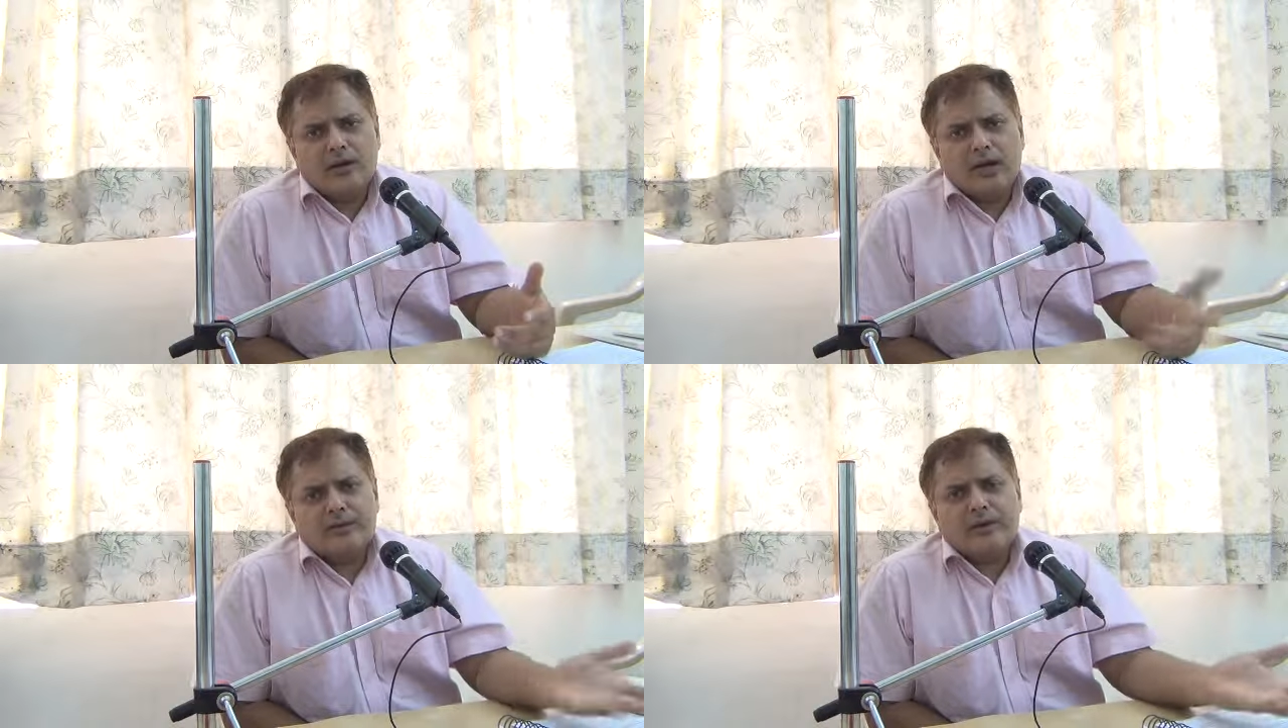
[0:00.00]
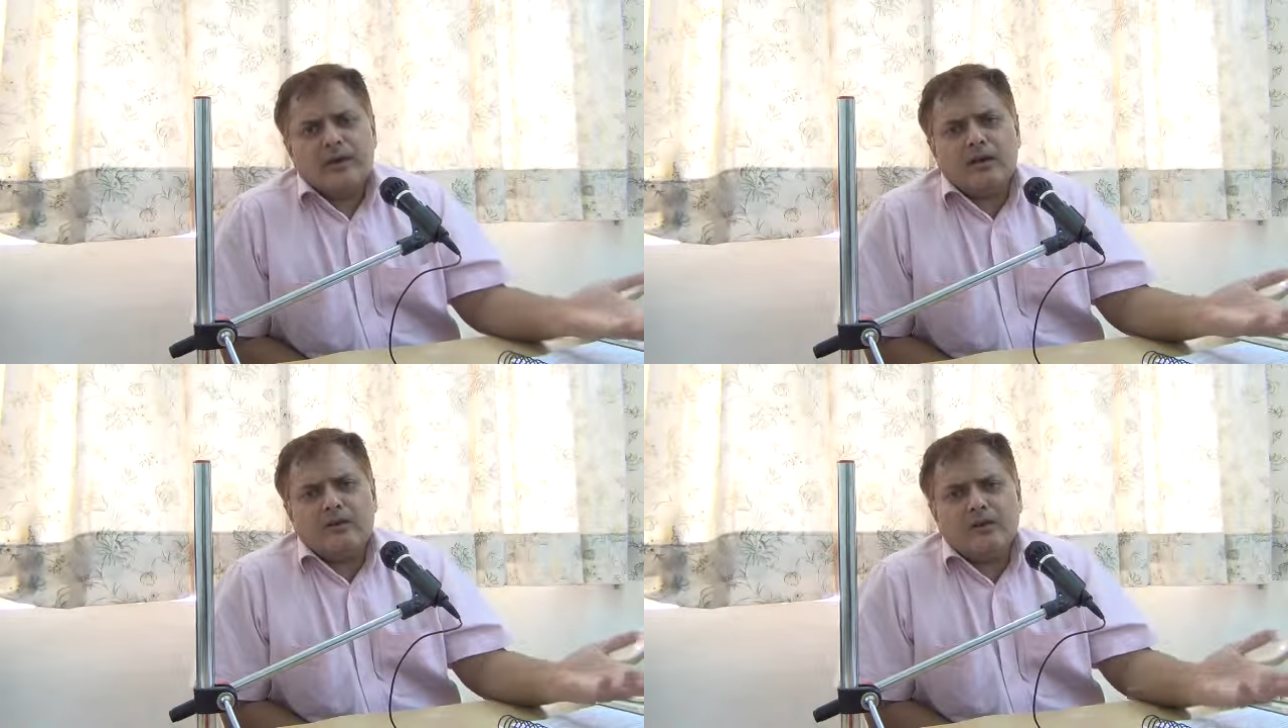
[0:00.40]

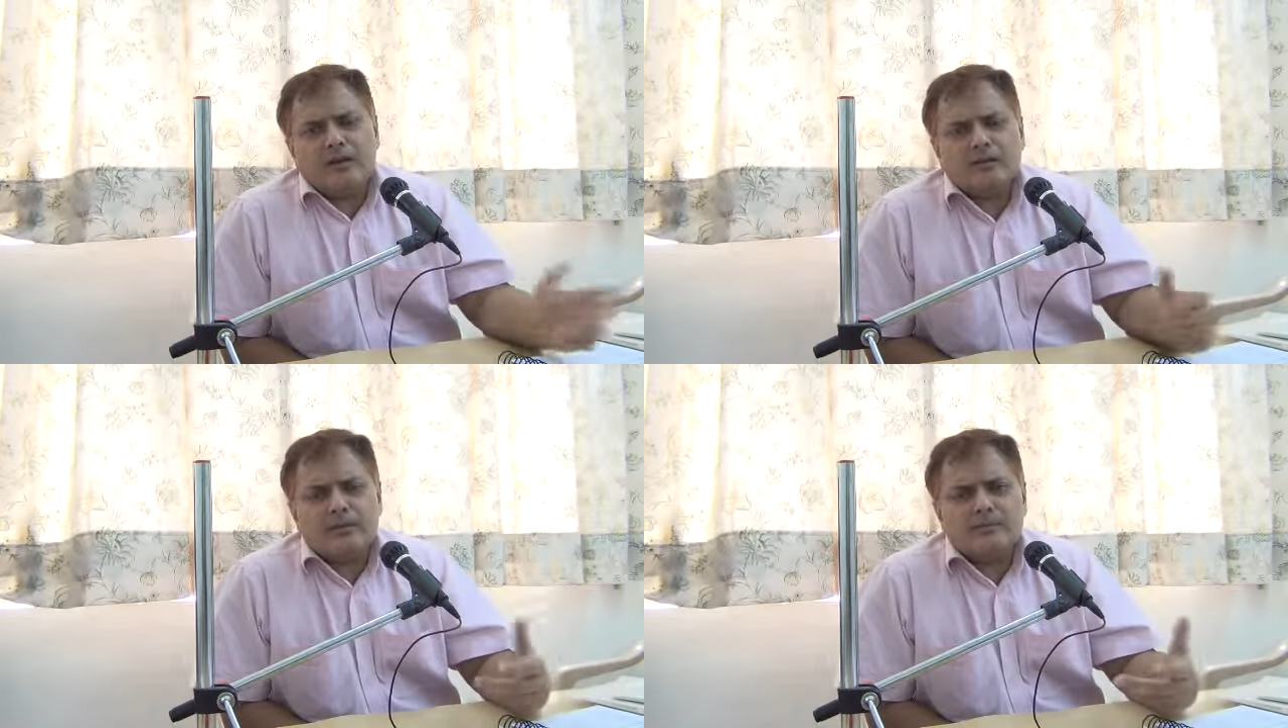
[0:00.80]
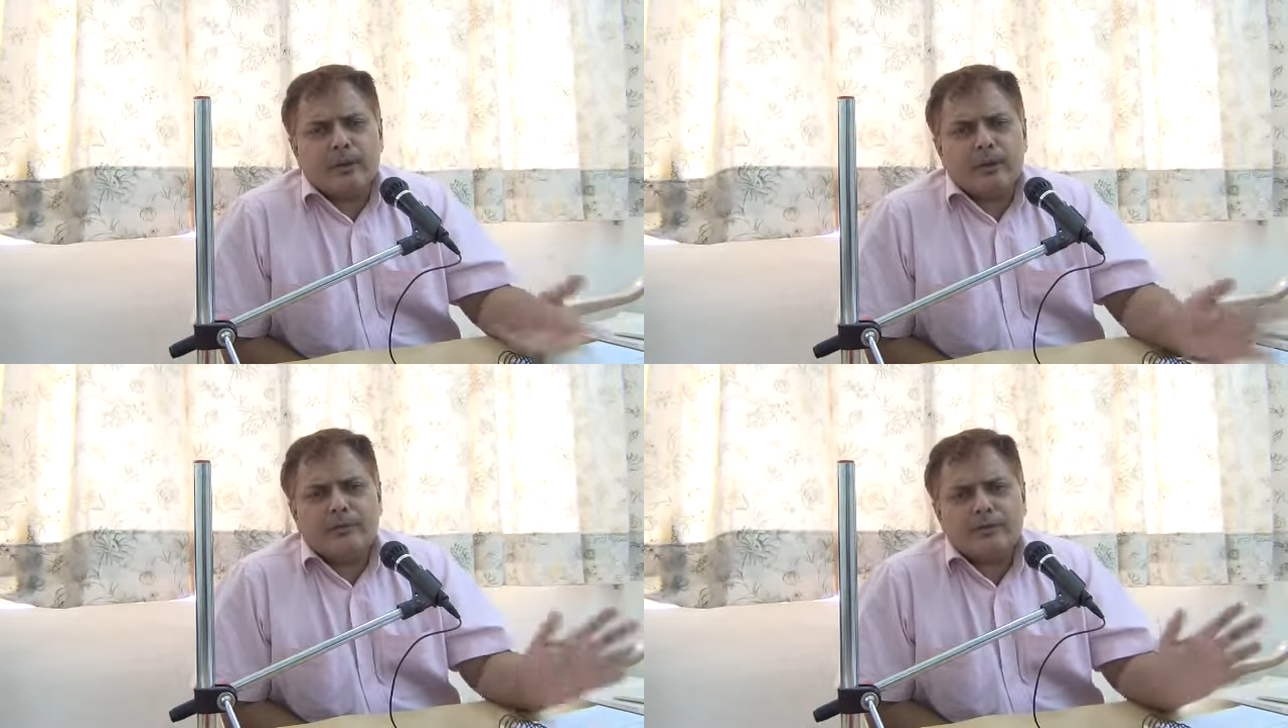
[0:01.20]
RBI governor says
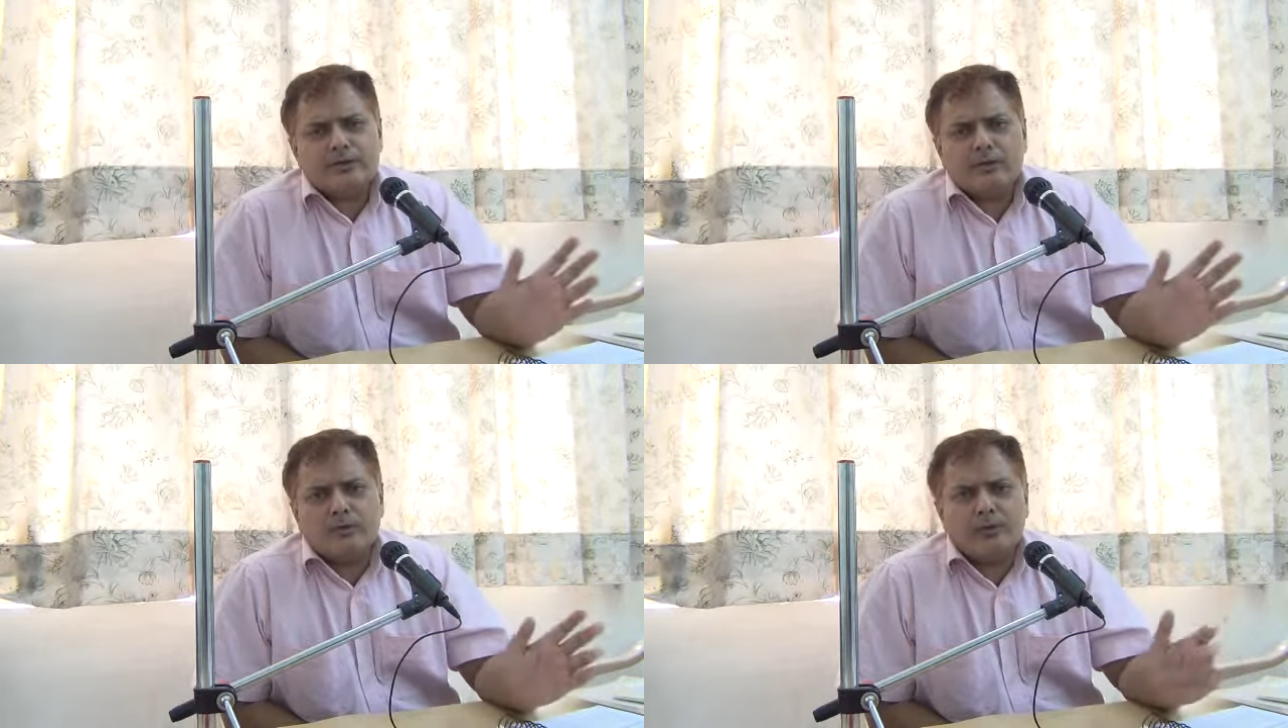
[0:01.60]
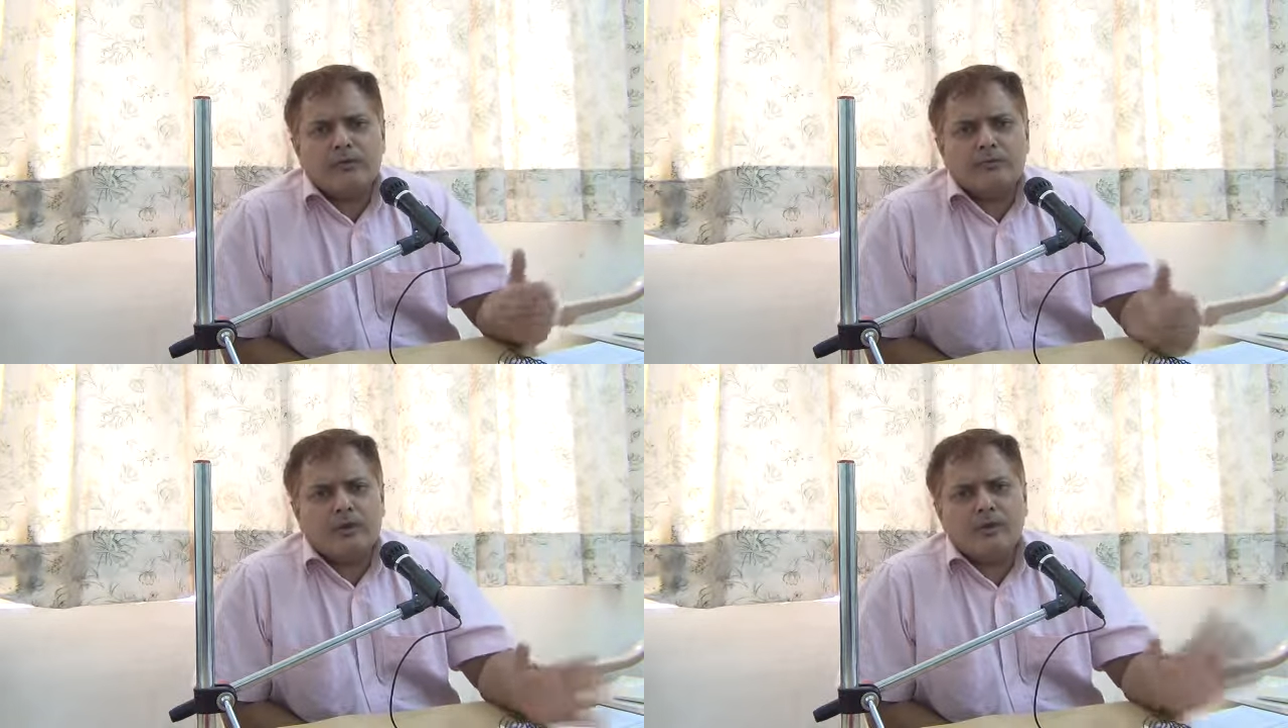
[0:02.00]
manufacture
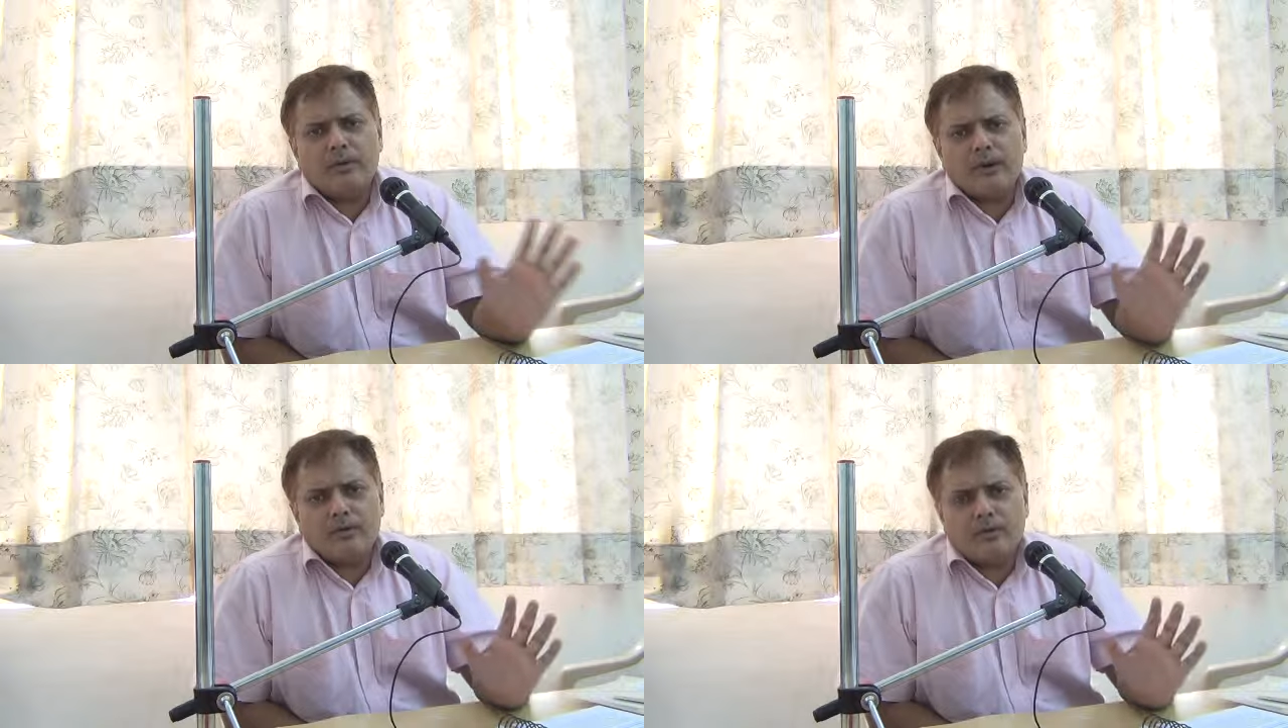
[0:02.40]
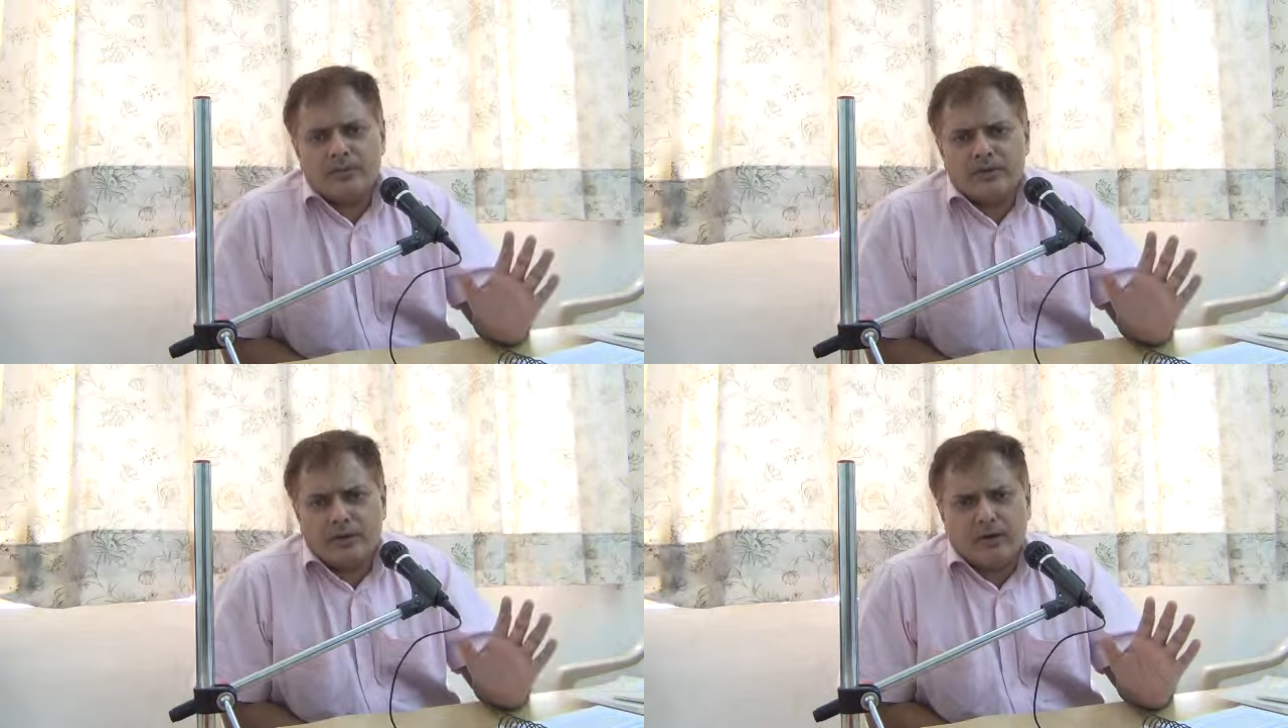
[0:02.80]
rupee, bingo manu
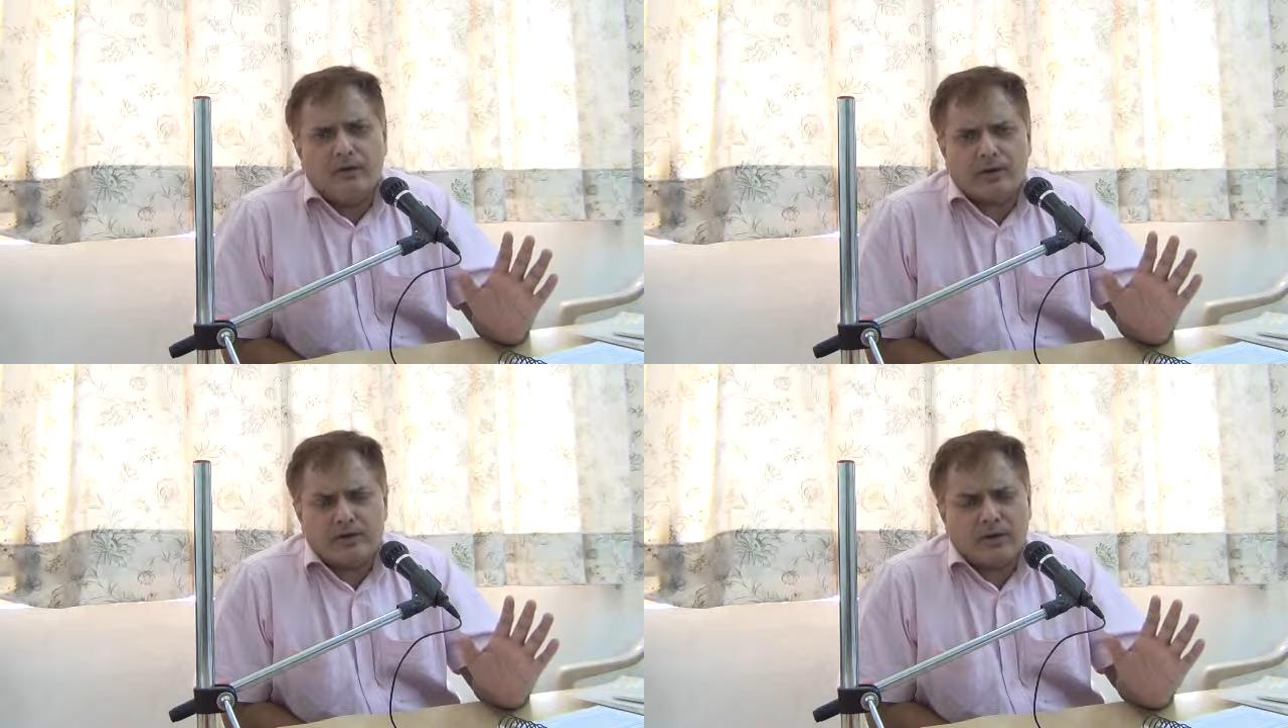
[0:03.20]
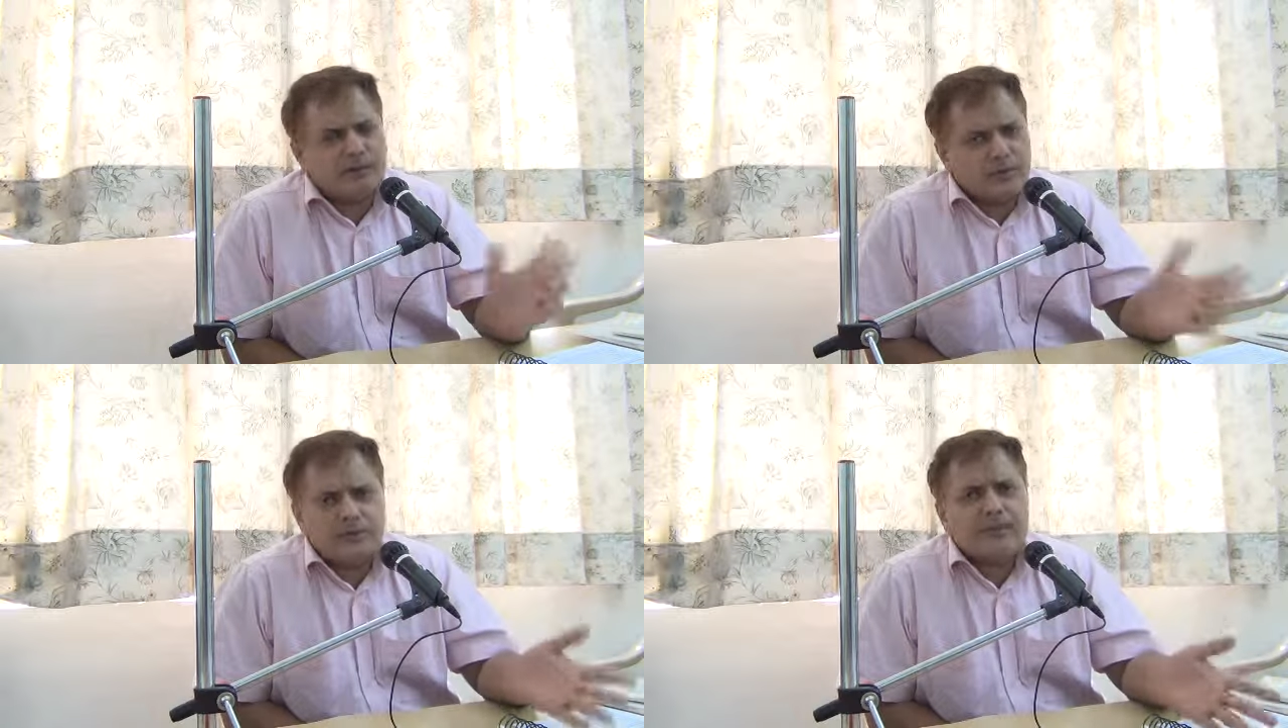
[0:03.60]
rupee is manufactured.
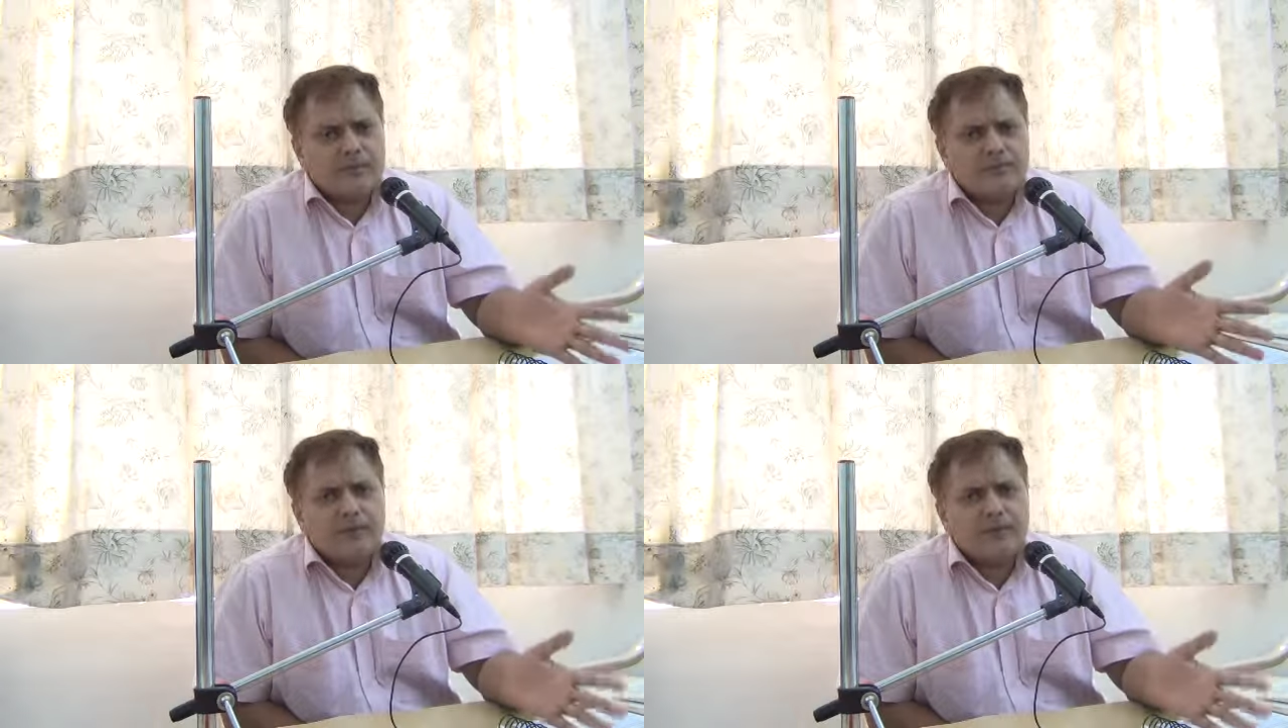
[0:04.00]
Of course,